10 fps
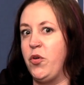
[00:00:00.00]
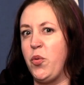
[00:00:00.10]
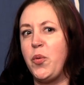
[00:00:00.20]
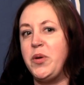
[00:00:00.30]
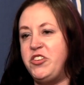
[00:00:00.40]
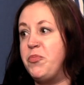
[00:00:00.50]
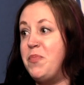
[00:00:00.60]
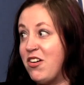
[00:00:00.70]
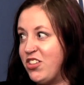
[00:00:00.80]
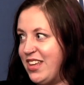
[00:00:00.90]
or were we just
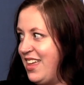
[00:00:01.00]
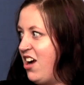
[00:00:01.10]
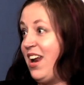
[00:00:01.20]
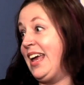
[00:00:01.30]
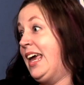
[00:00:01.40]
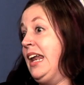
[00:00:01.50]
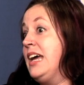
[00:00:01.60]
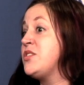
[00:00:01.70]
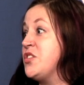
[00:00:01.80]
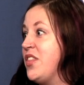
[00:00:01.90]
barely there? And I can't
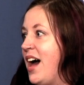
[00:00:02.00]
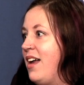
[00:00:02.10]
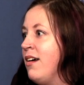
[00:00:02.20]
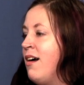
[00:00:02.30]
answer that.